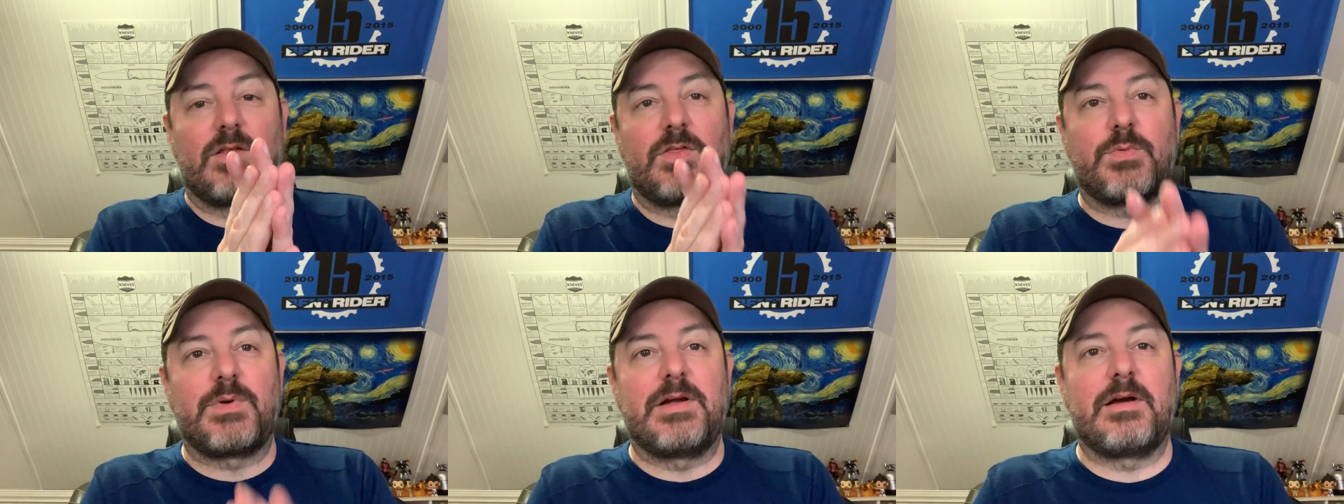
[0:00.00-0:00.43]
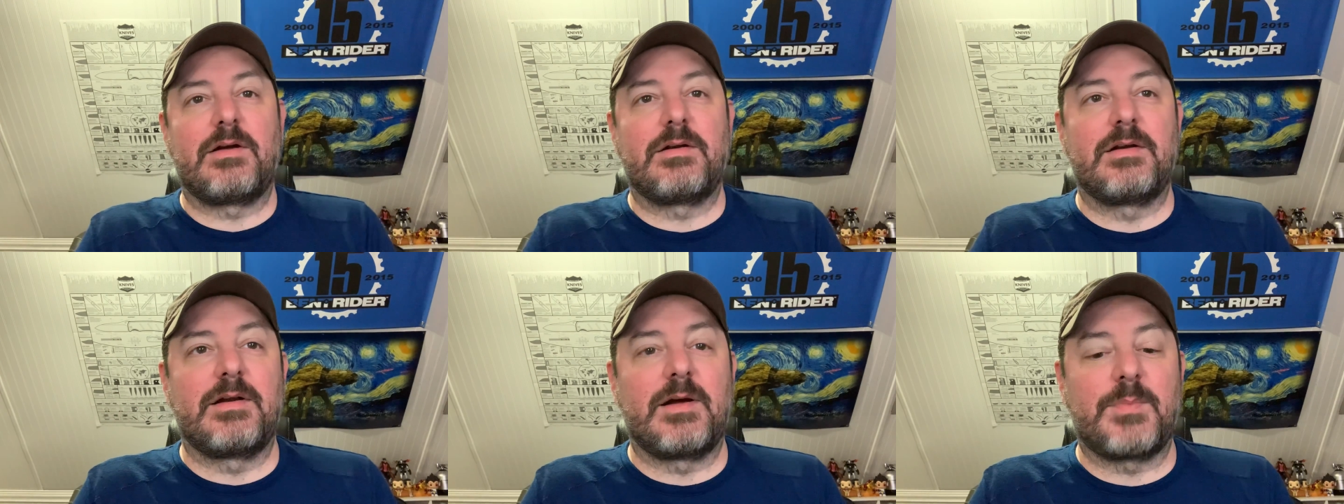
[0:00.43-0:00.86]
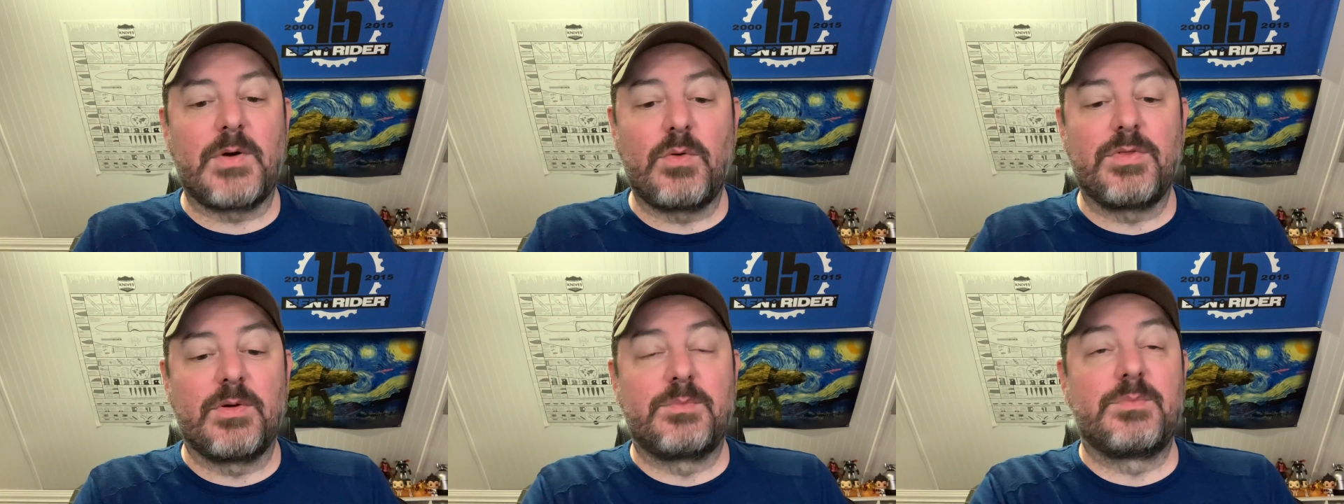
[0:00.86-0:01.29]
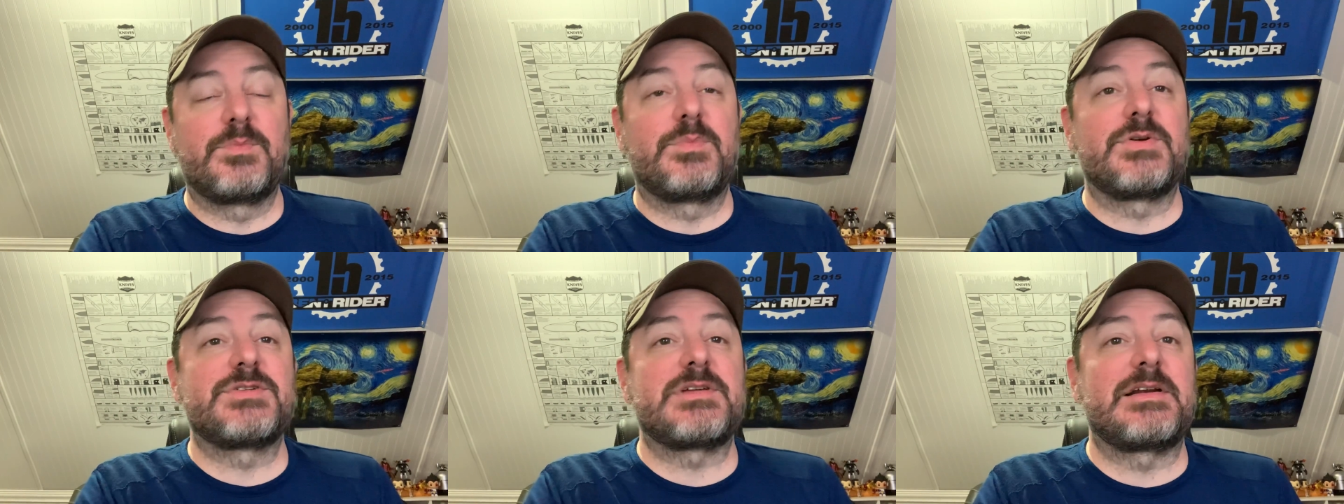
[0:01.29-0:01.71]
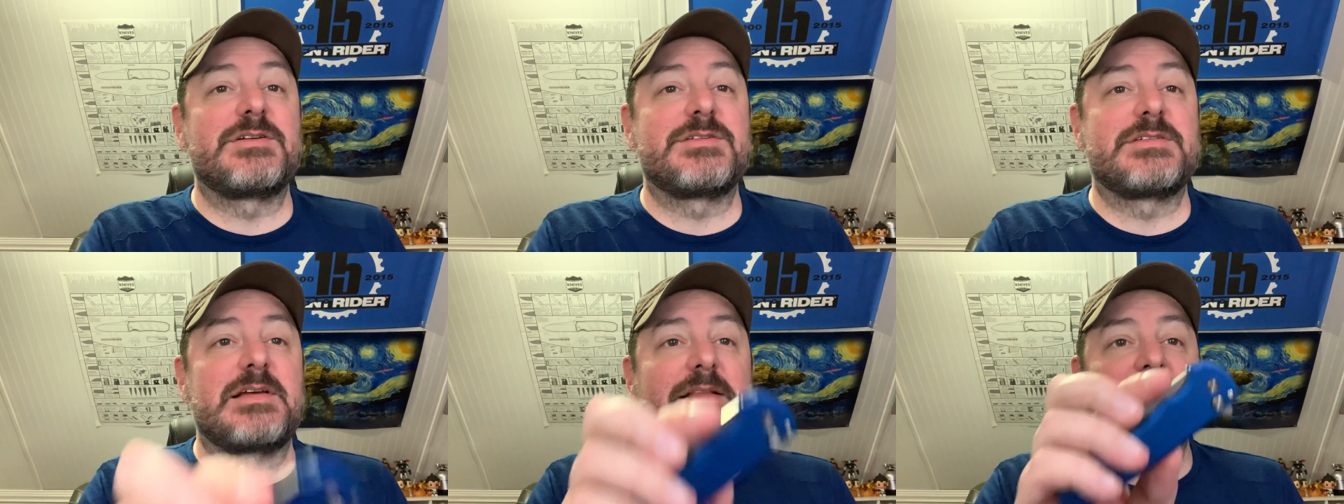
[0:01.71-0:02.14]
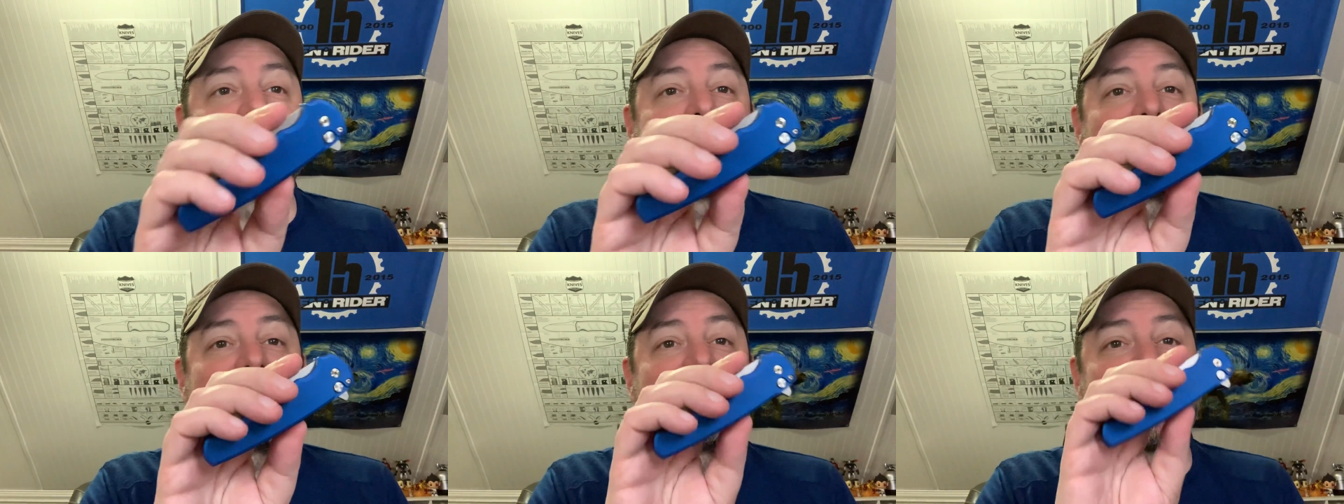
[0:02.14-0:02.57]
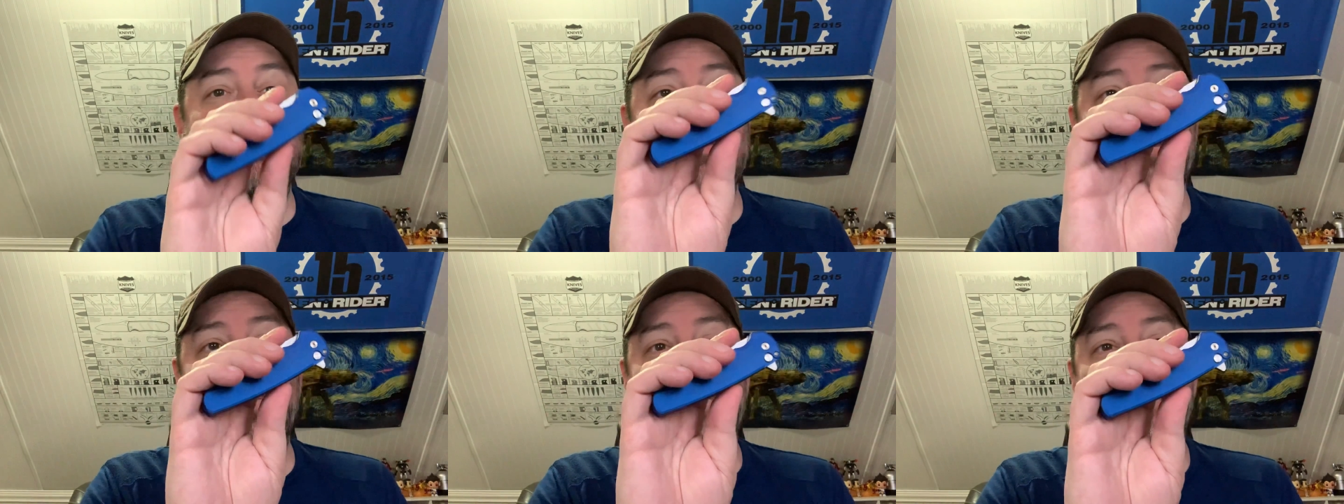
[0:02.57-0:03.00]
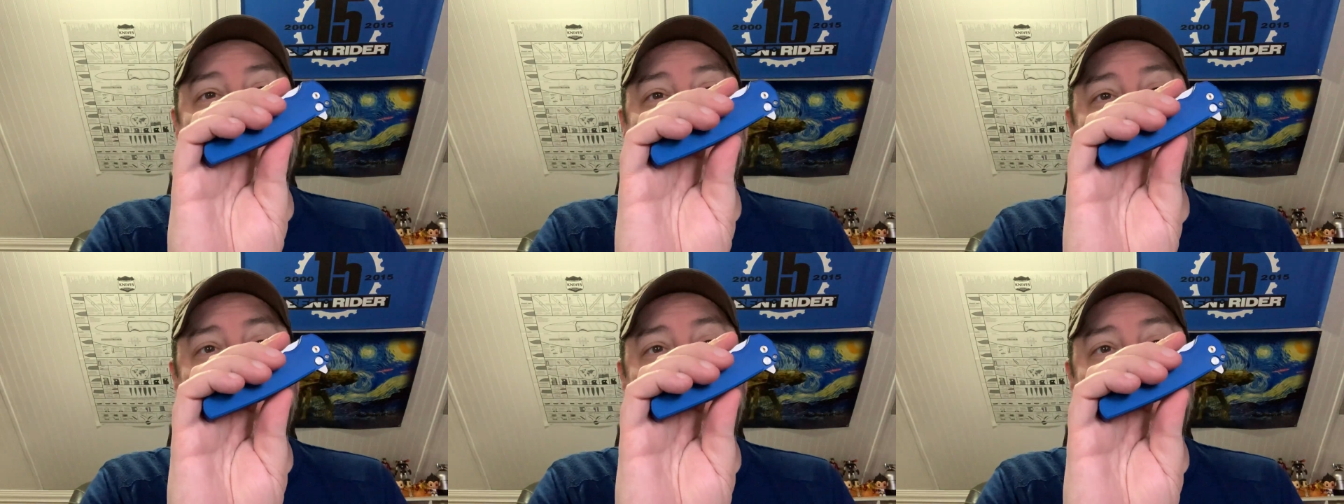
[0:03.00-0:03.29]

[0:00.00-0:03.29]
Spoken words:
300 and up. Oh, the percentages on this. 61%